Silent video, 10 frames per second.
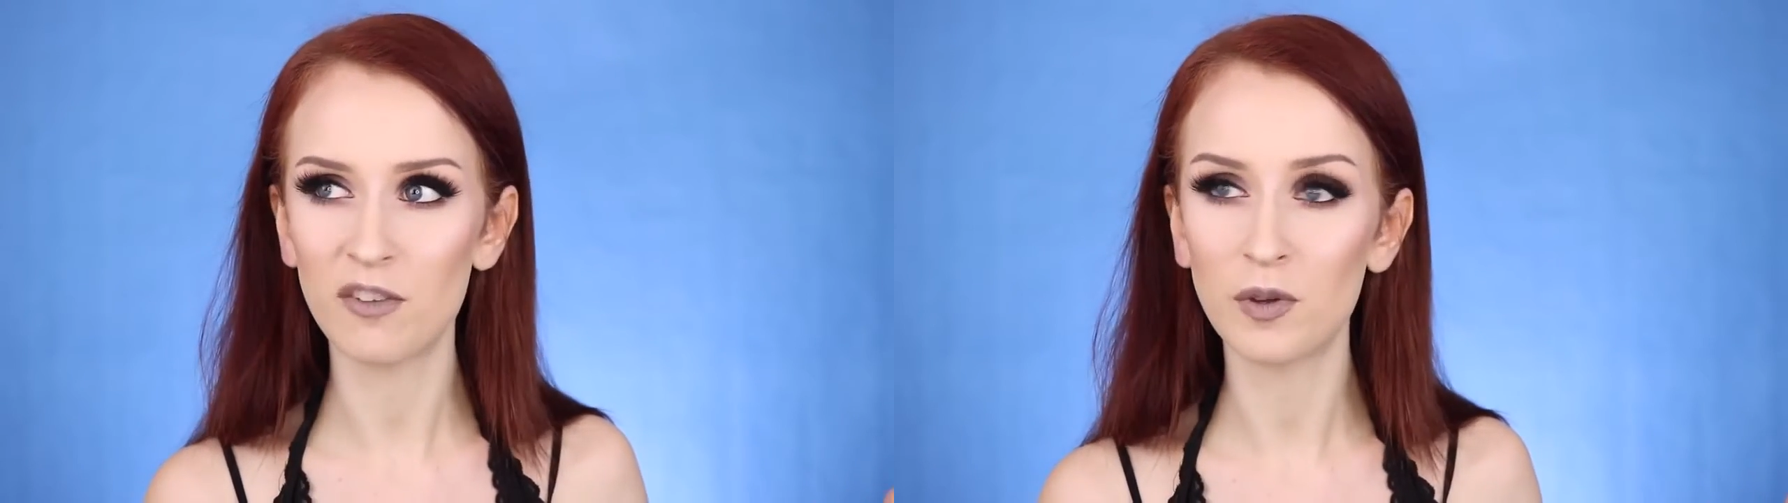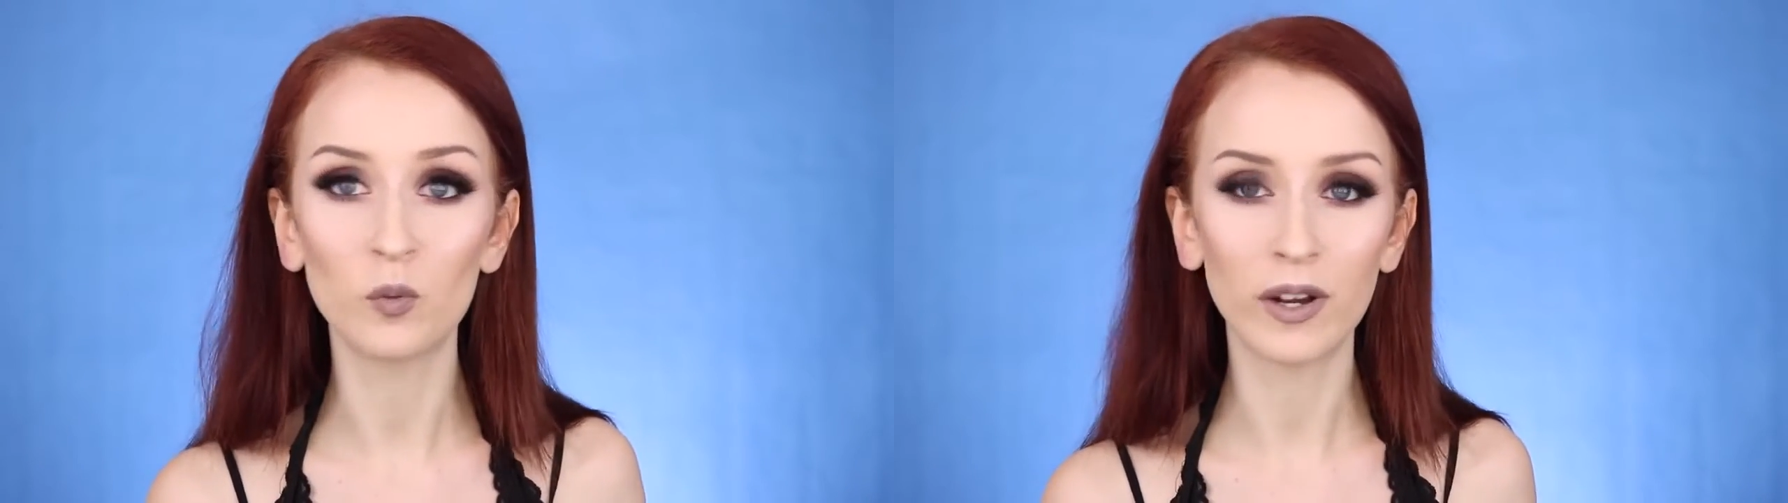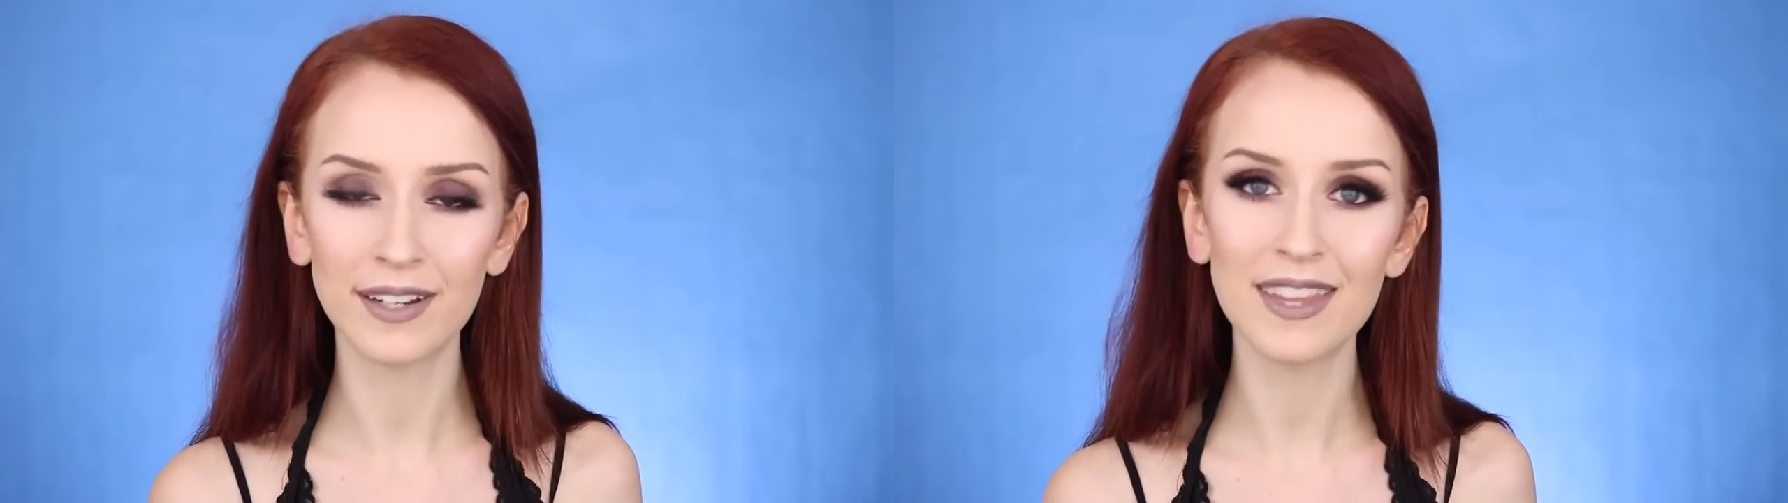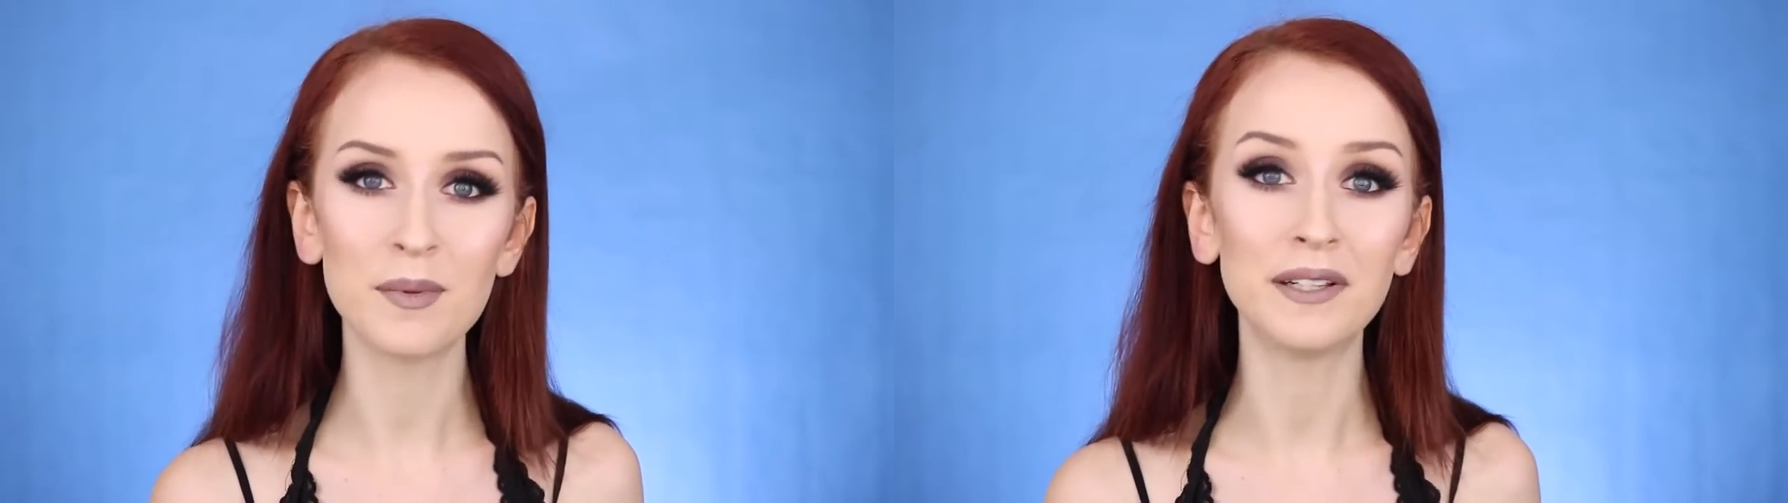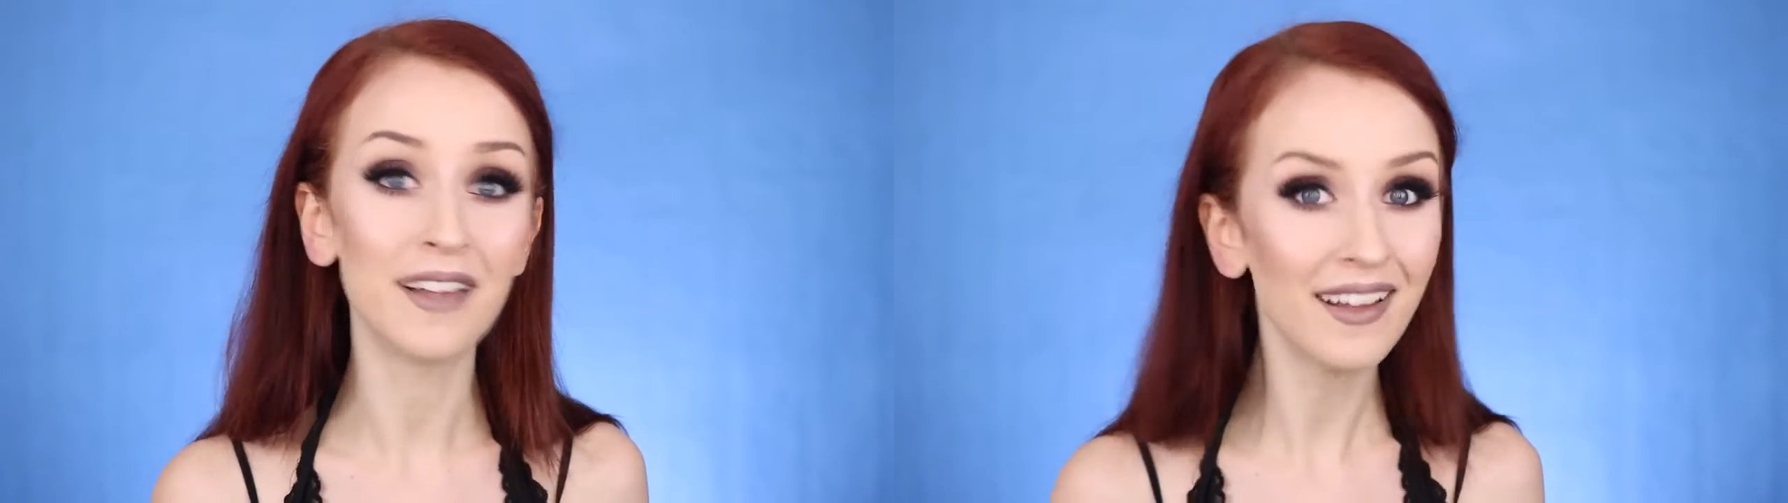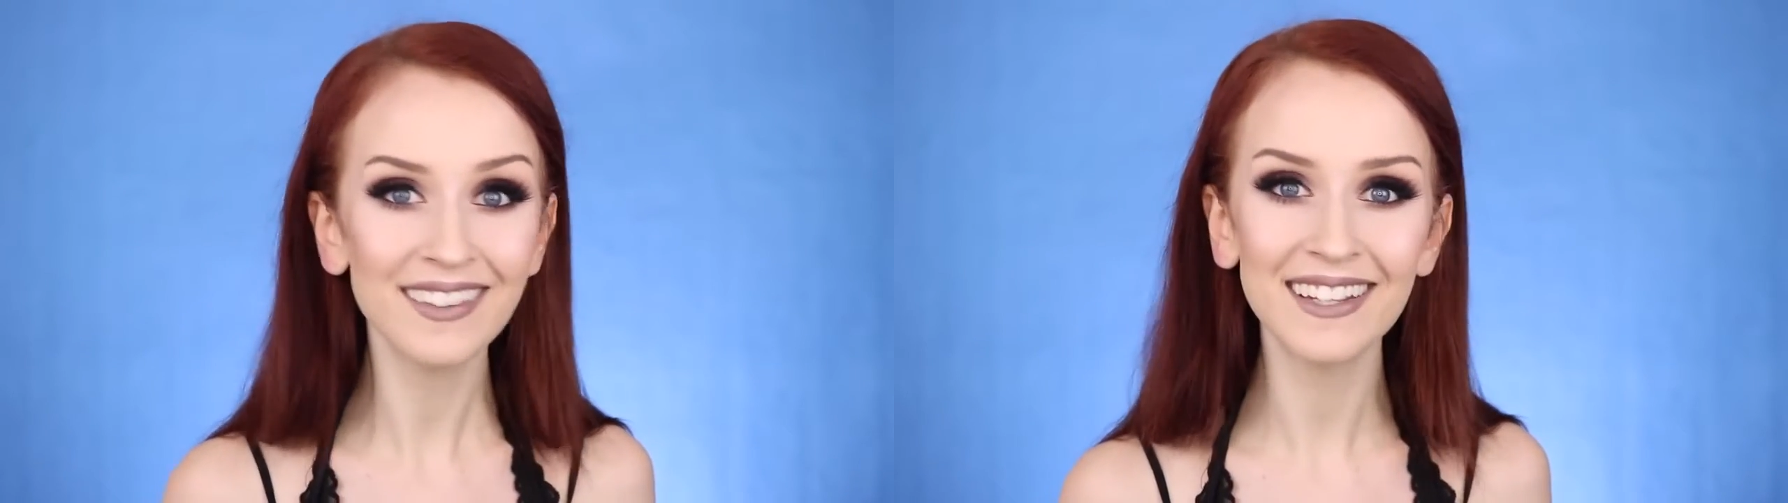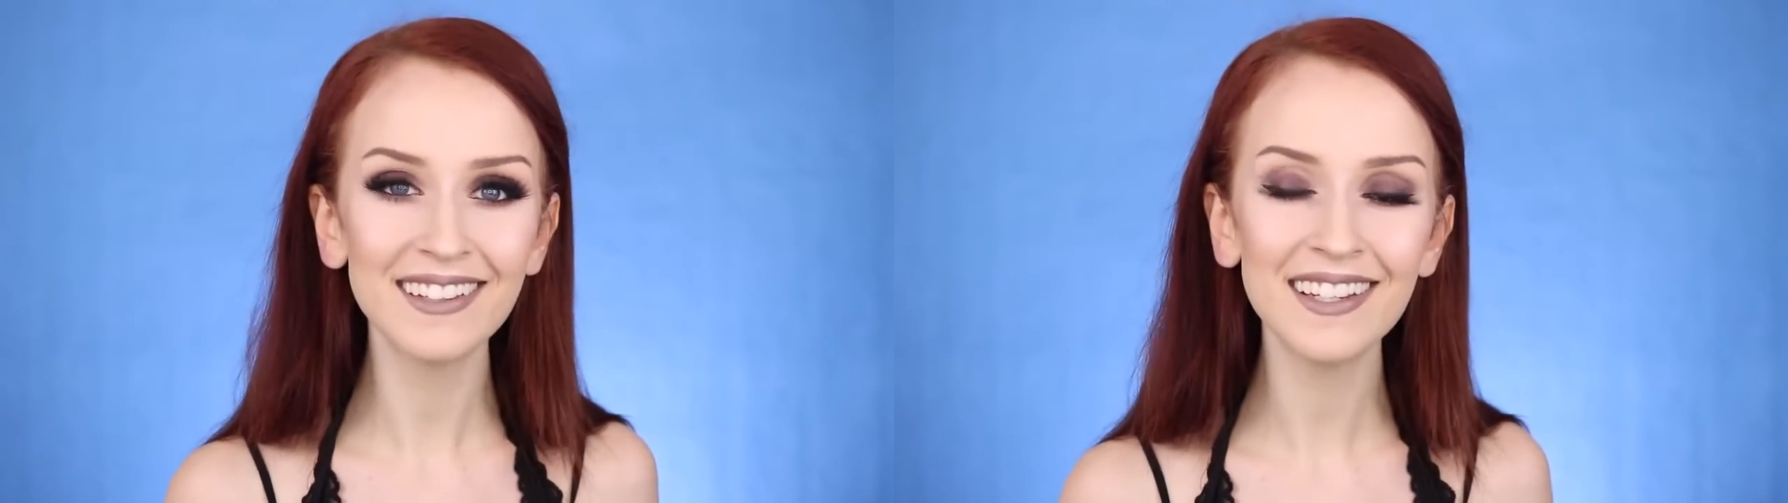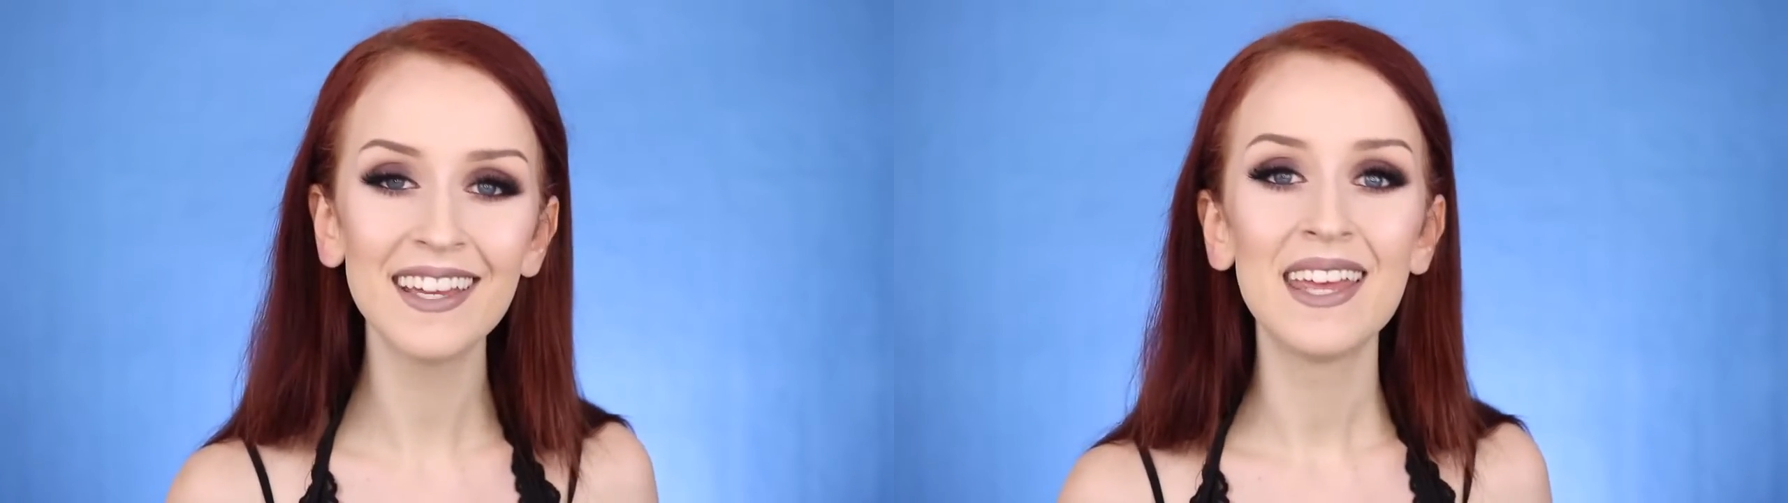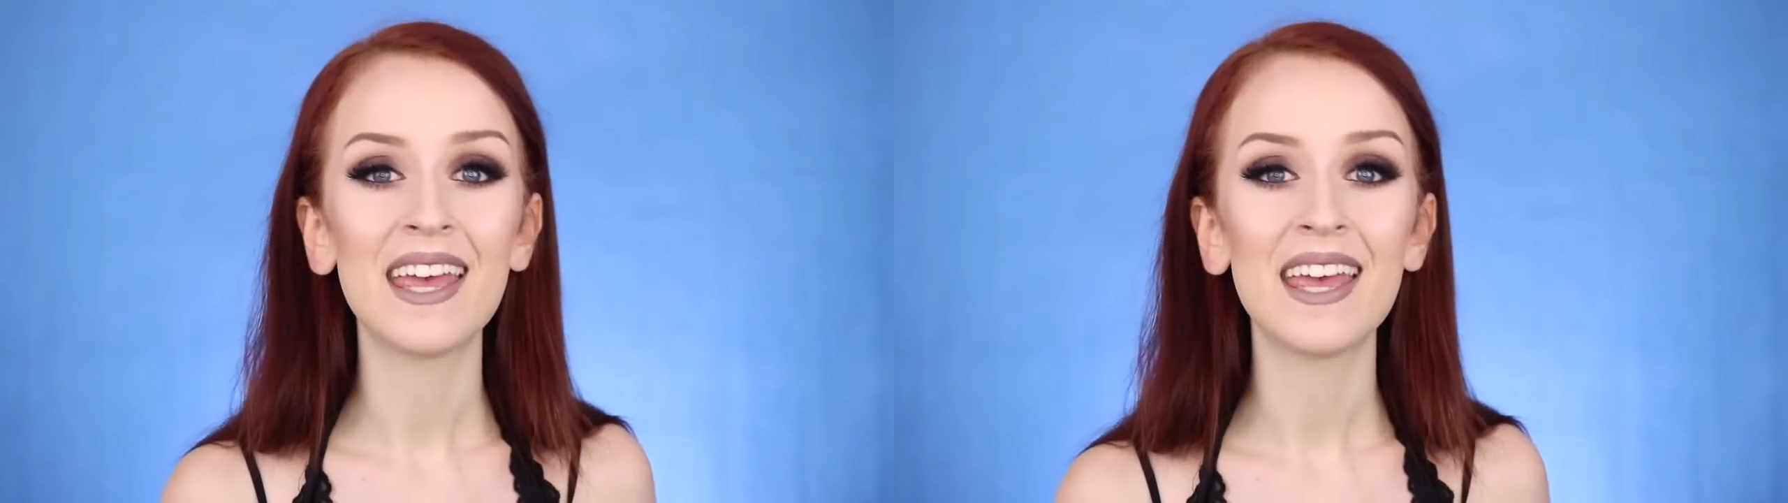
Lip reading: I've been wearing them a lot lately,